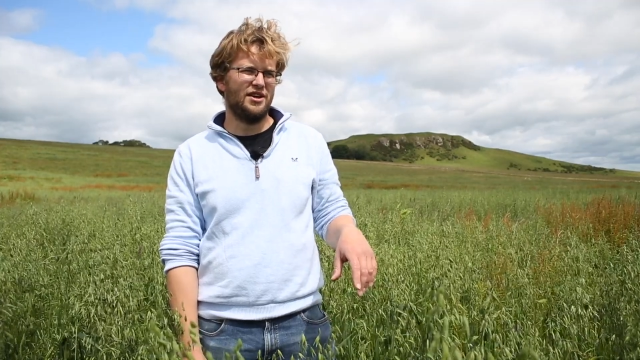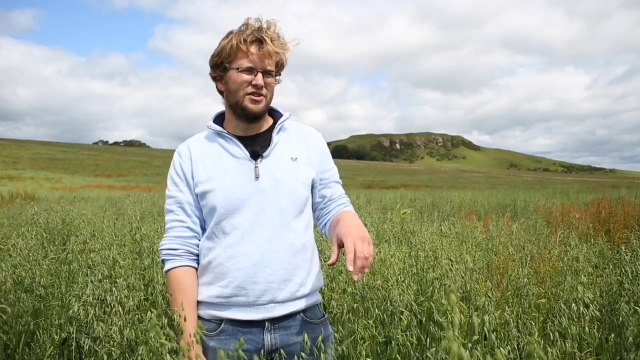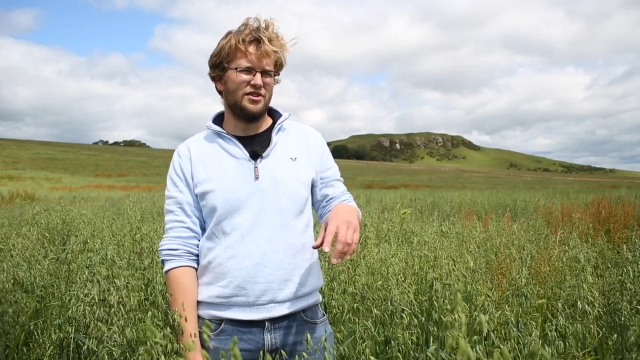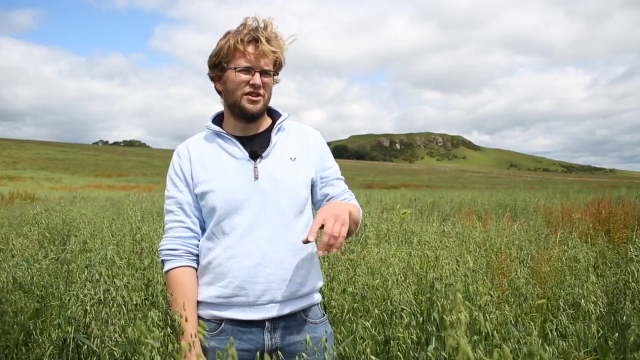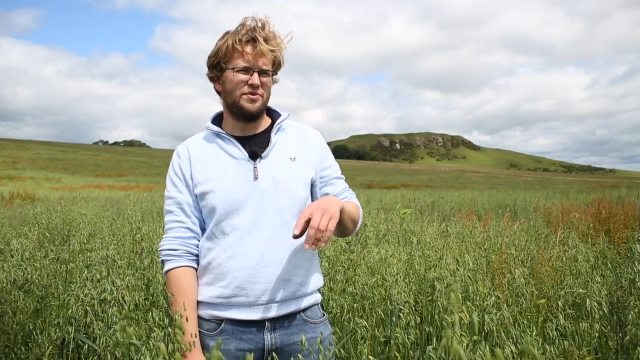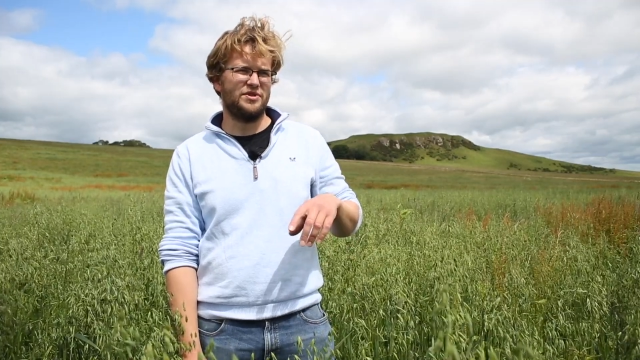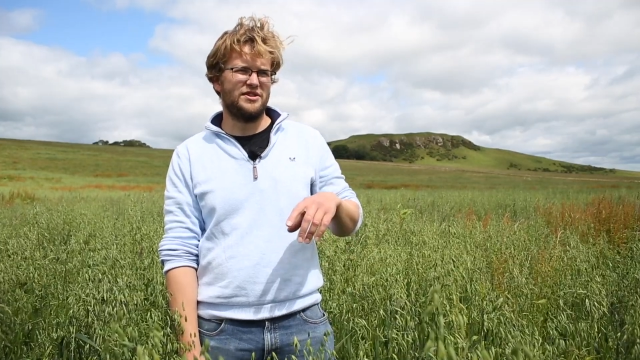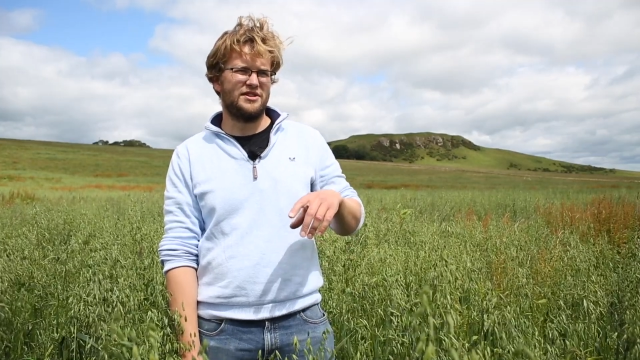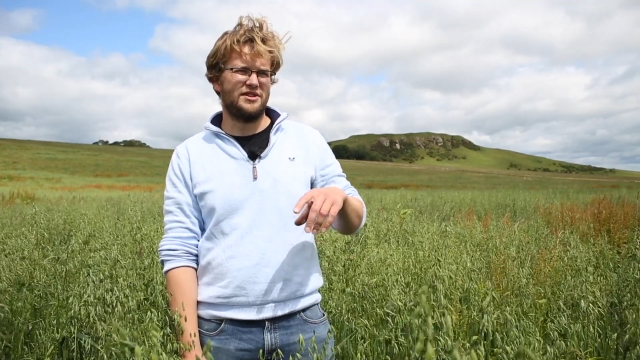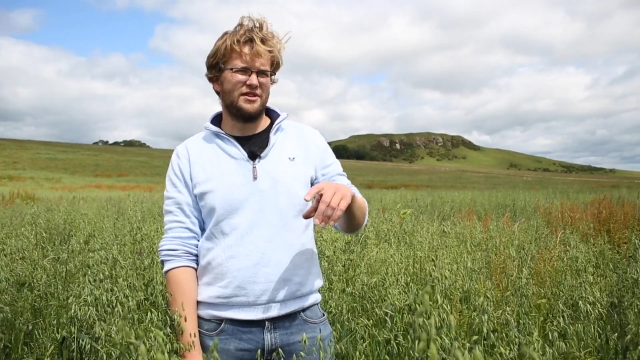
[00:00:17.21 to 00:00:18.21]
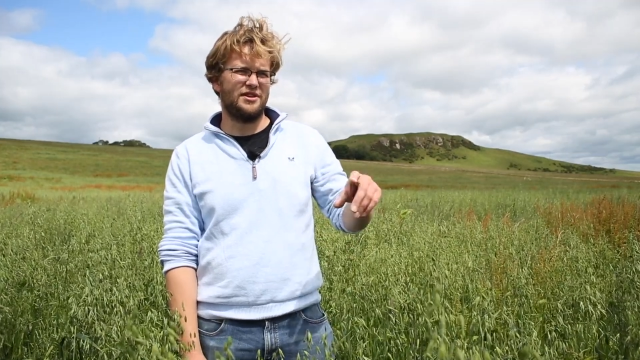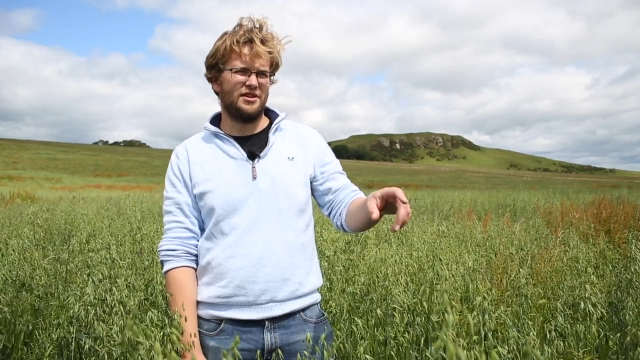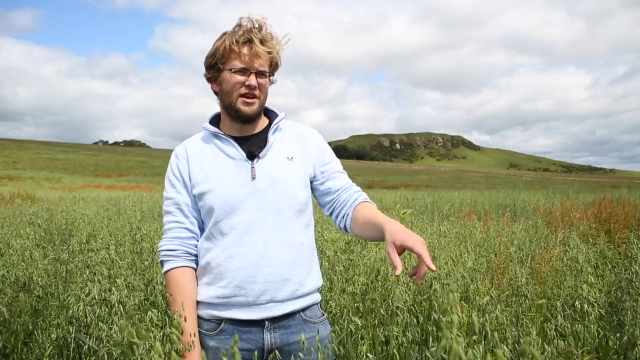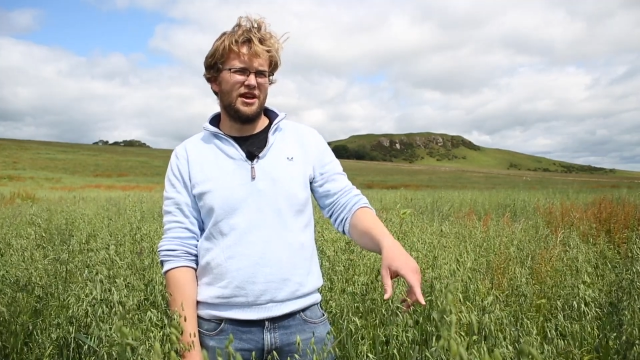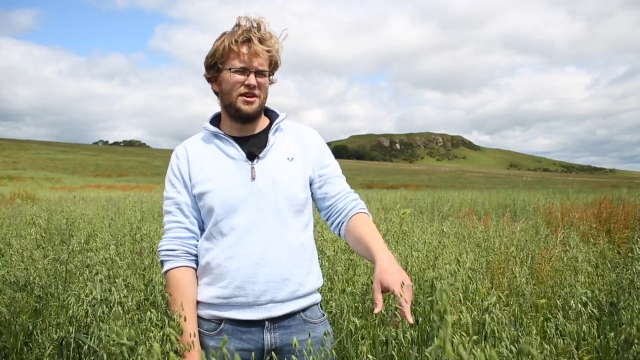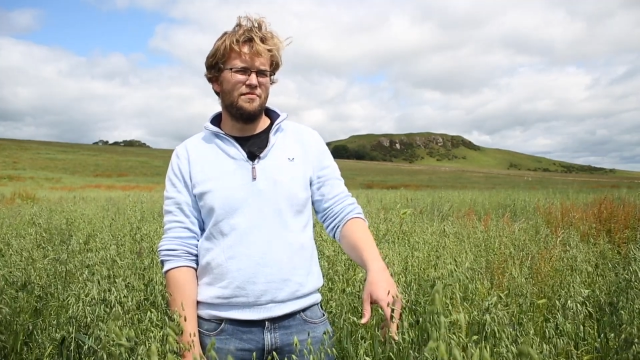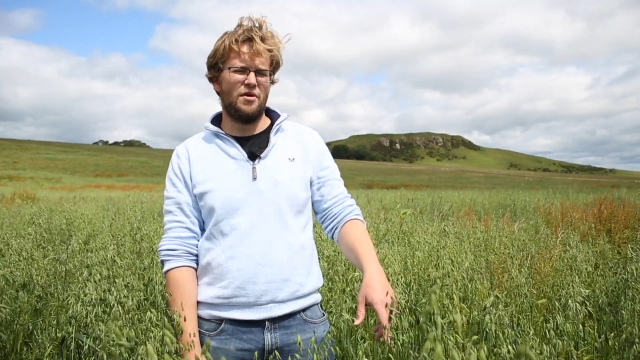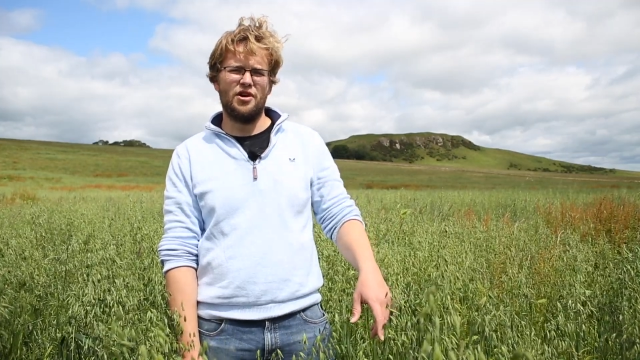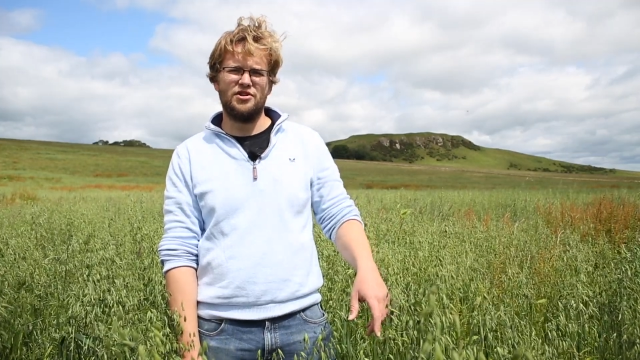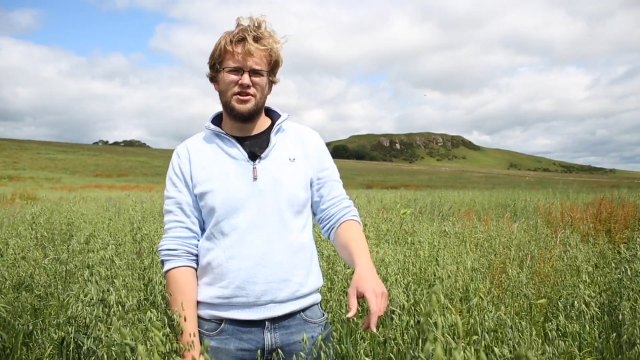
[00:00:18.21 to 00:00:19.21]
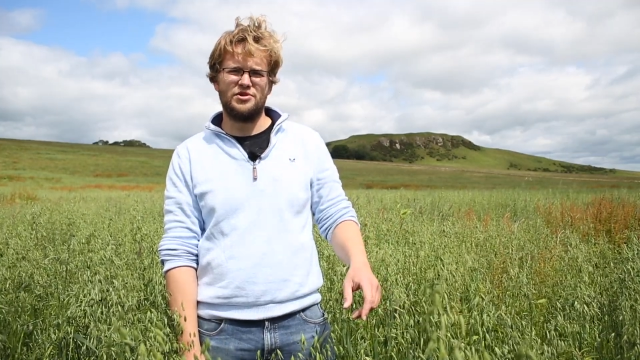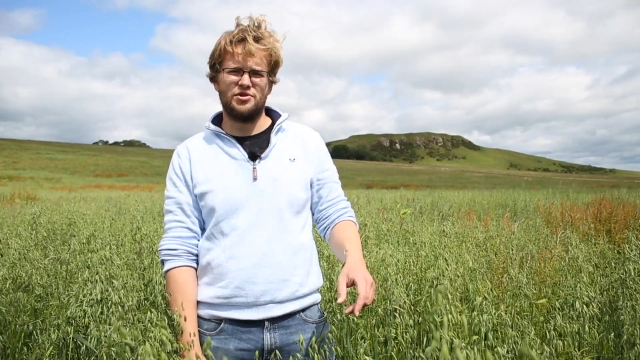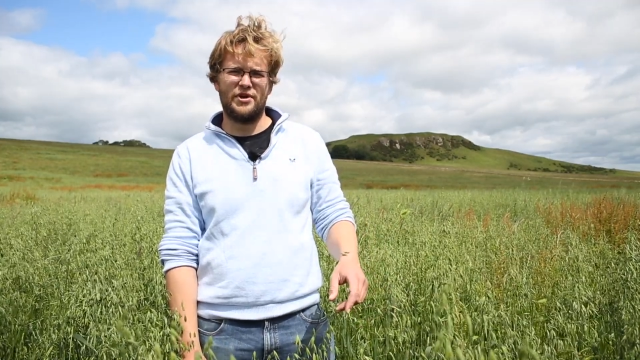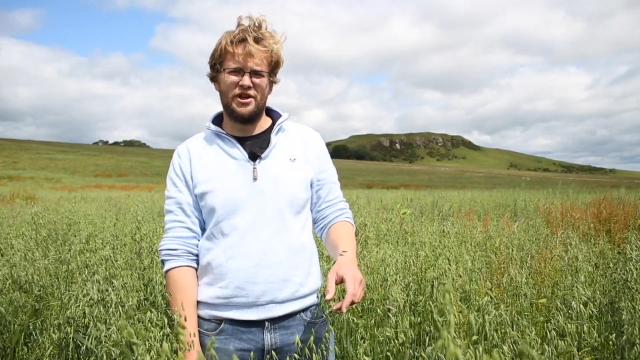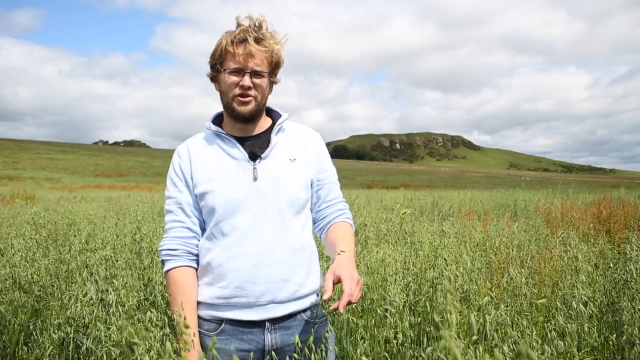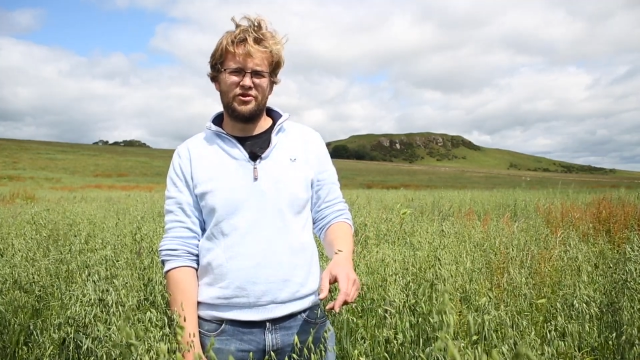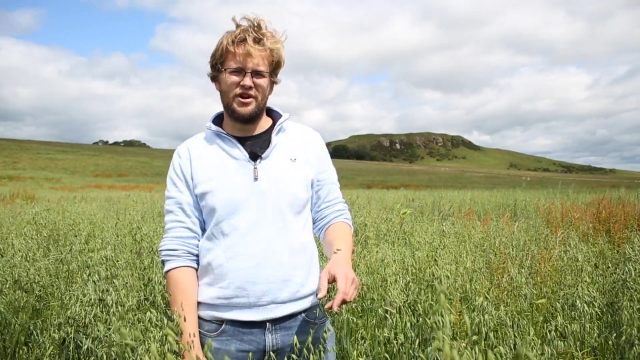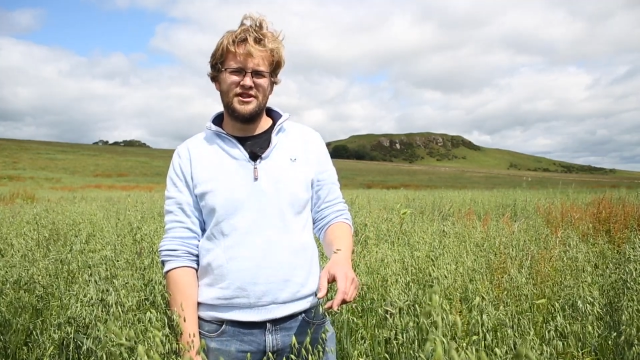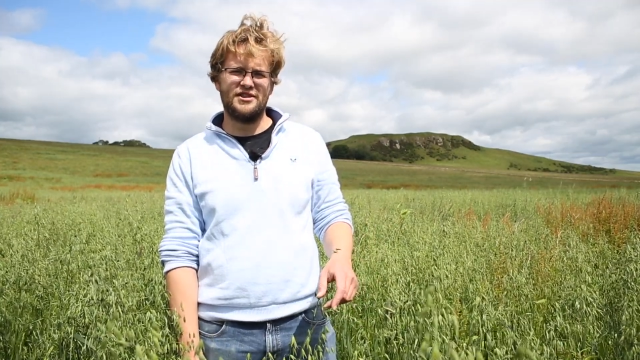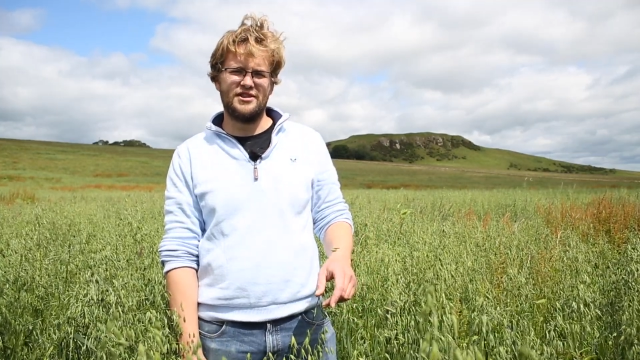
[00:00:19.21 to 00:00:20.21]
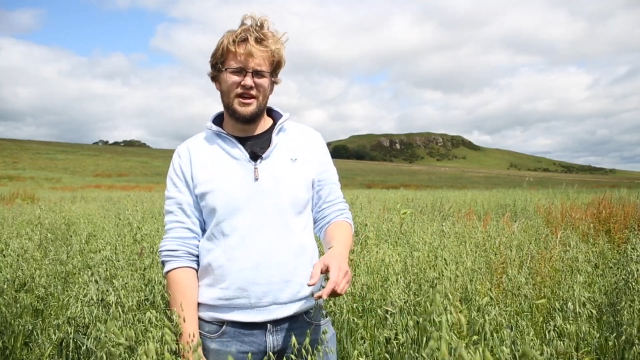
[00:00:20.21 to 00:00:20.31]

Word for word: So this was in March, this was bale grazed,